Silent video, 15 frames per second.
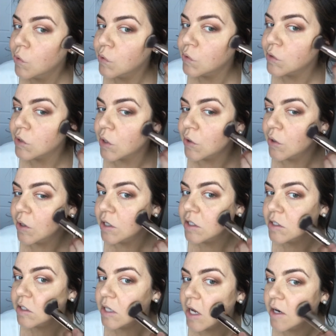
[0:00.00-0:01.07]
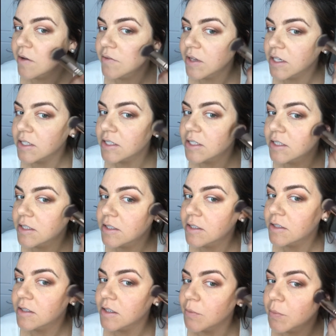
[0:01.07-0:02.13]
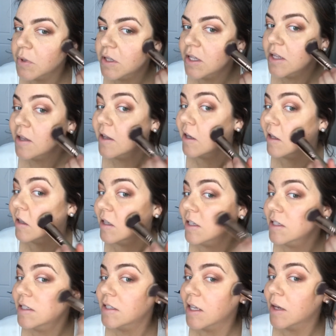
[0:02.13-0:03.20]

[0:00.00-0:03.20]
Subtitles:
So you can just kind of like stipple it like this,